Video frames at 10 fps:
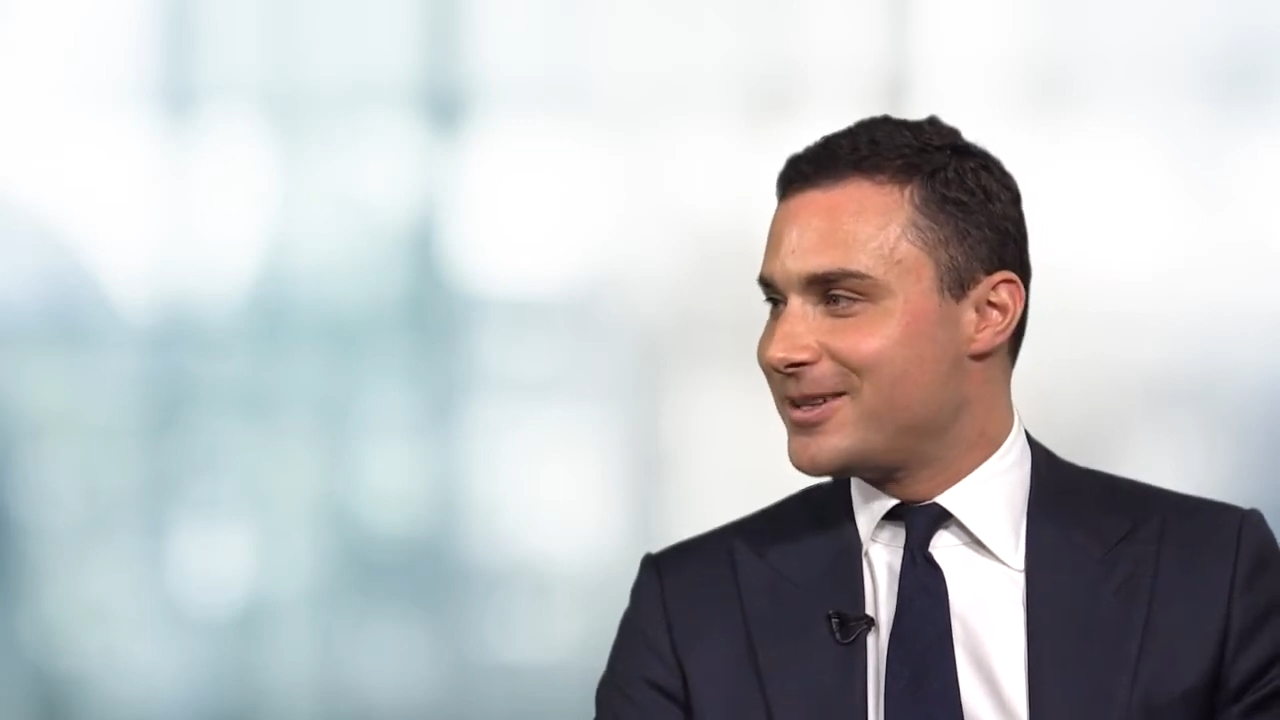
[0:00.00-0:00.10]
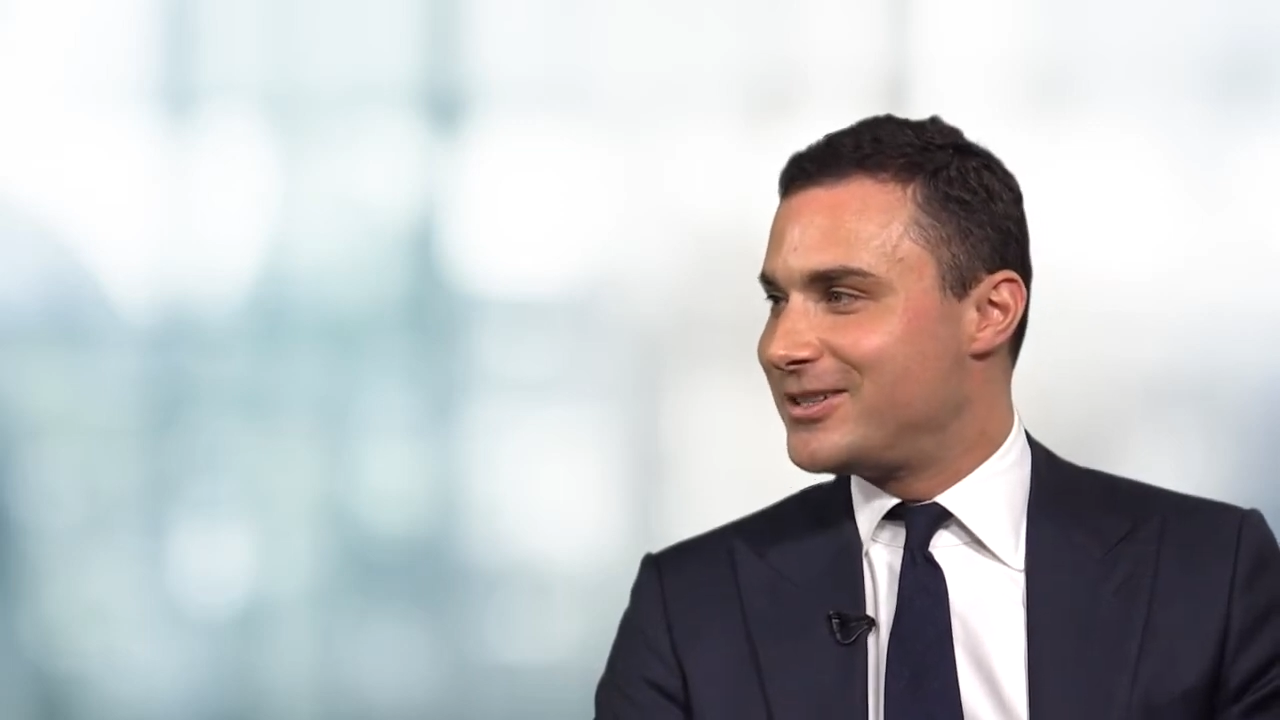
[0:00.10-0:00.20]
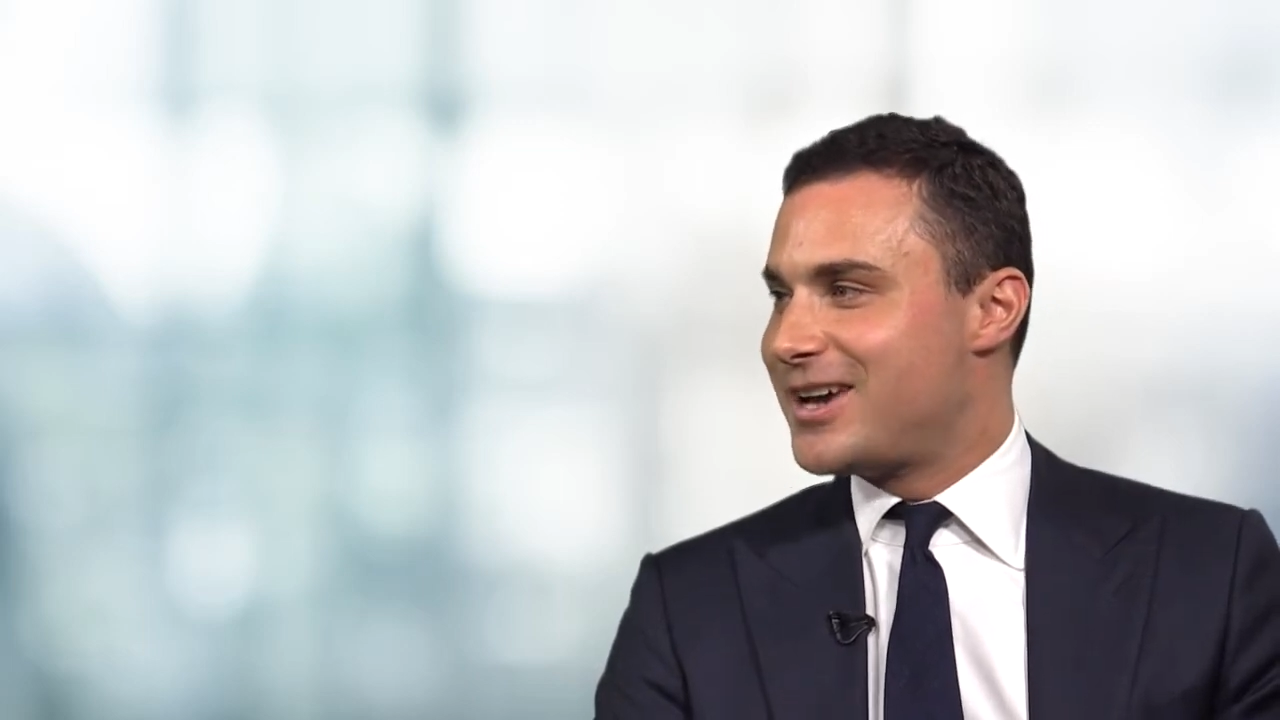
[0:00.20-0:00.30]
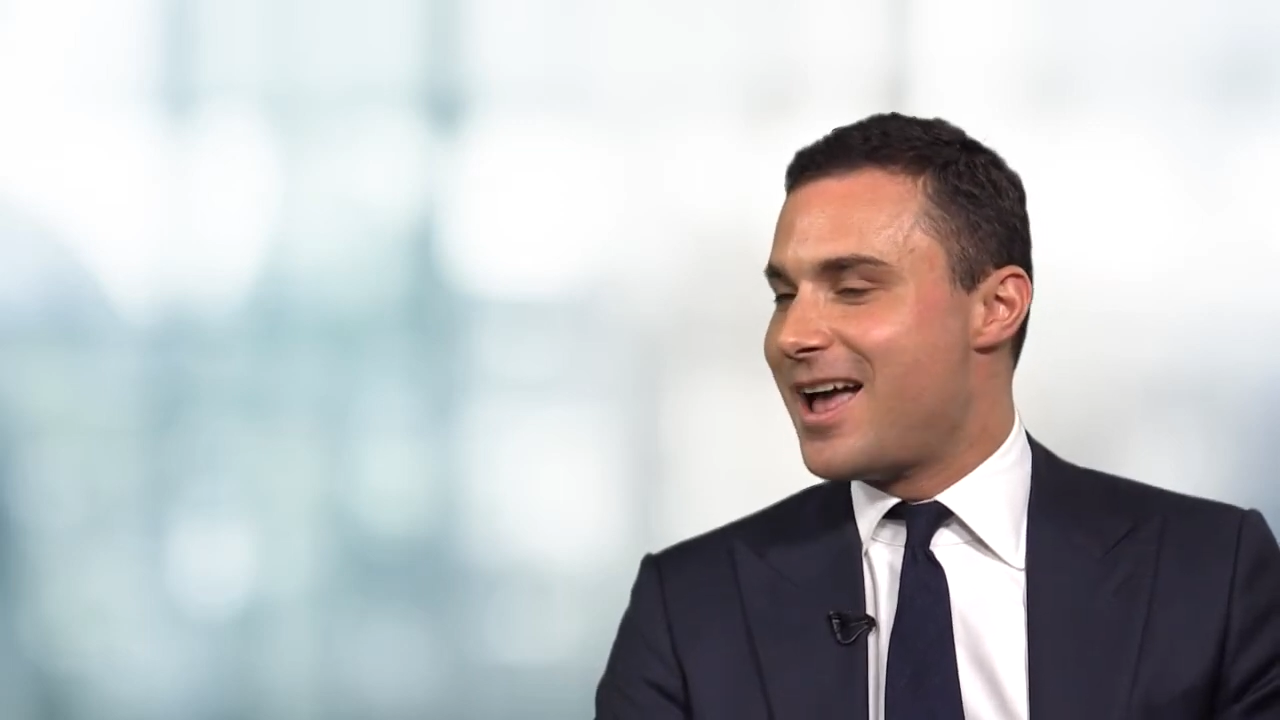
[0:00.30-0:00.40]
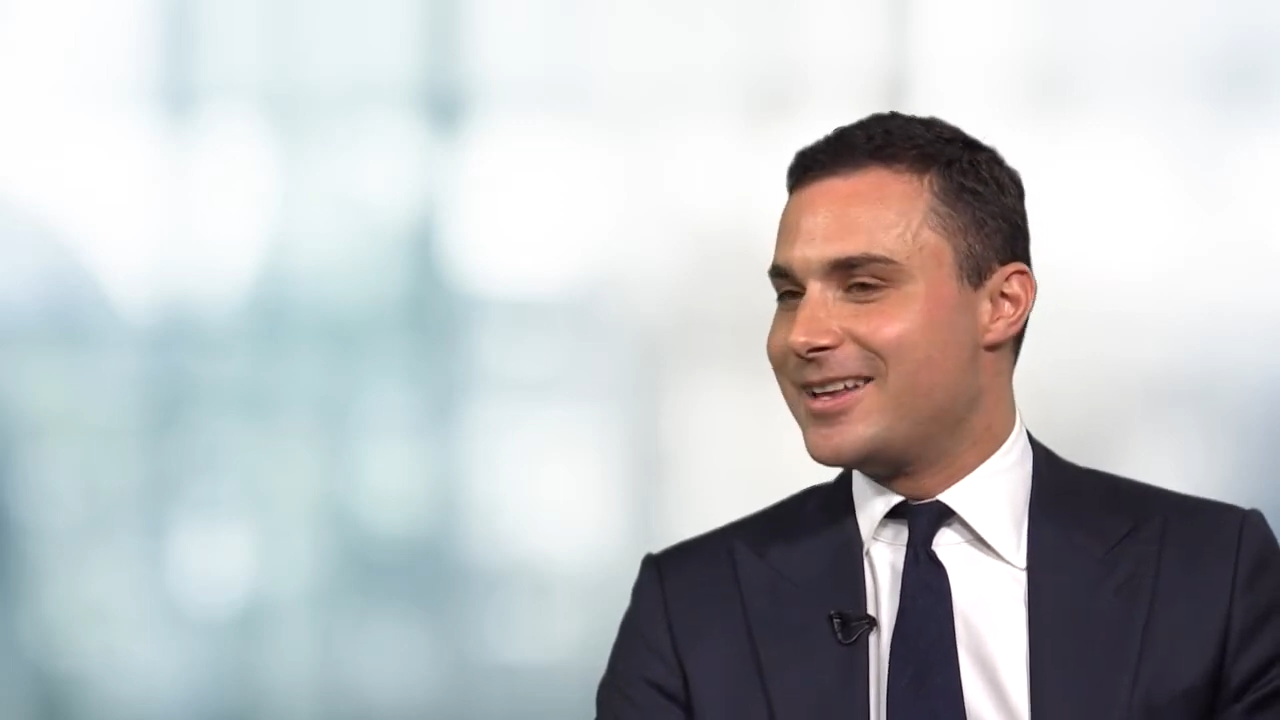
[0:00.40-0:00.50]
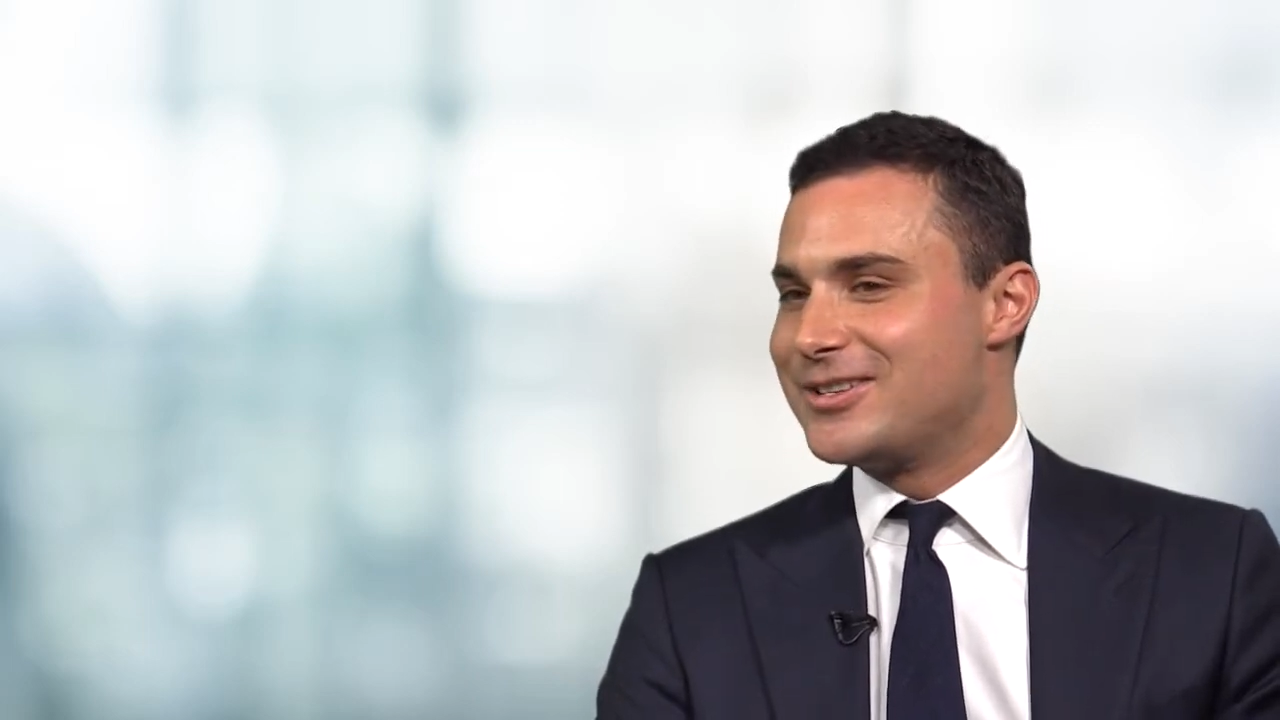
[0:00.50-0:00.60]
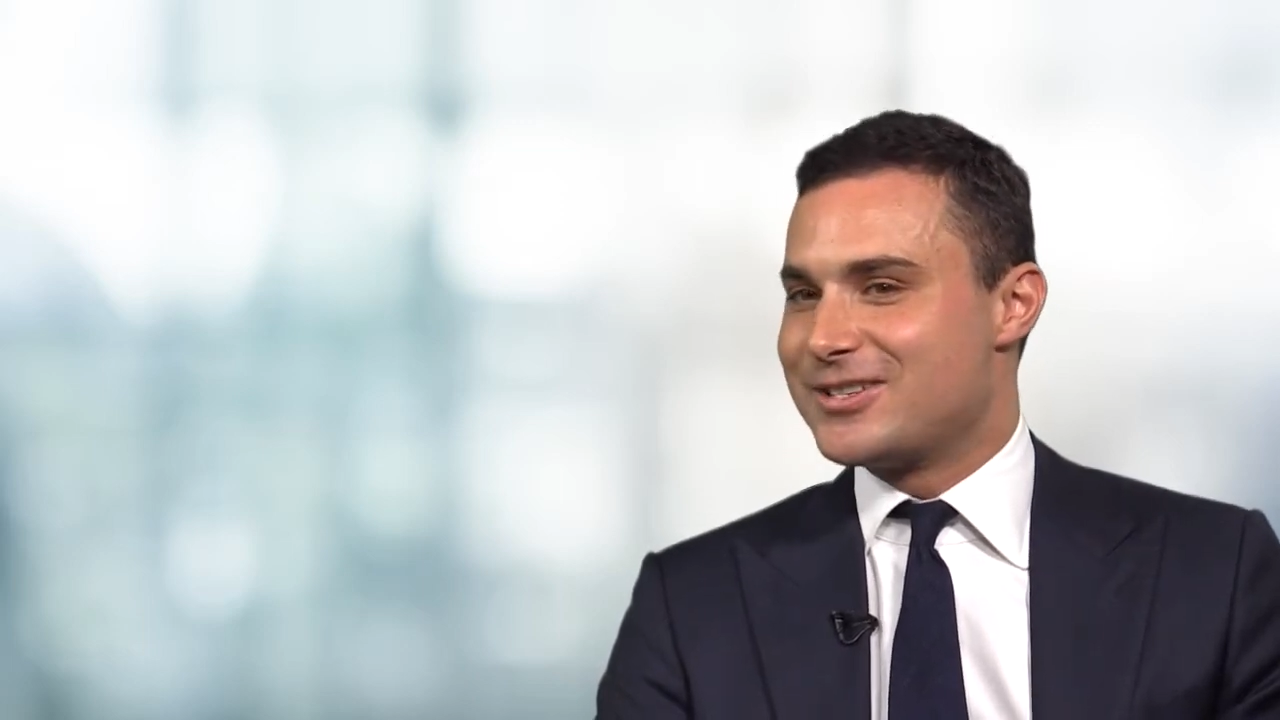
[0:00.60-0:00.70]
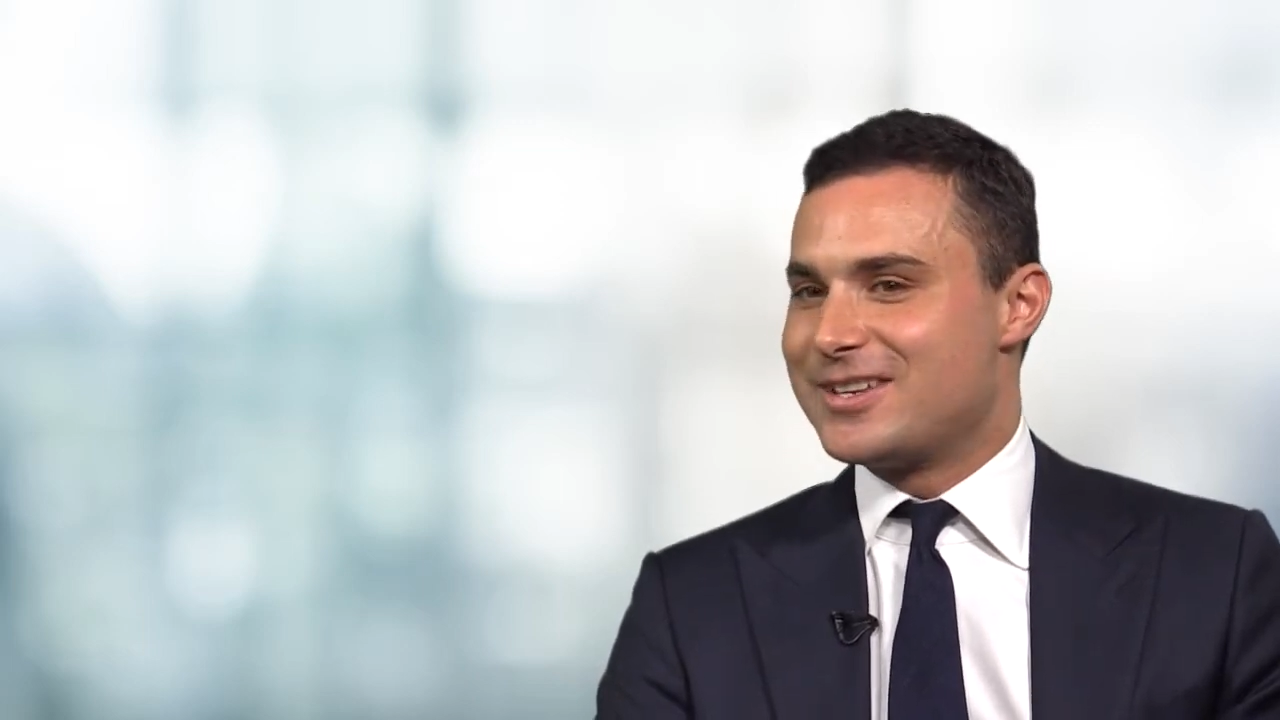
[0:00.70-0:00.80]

Challenger's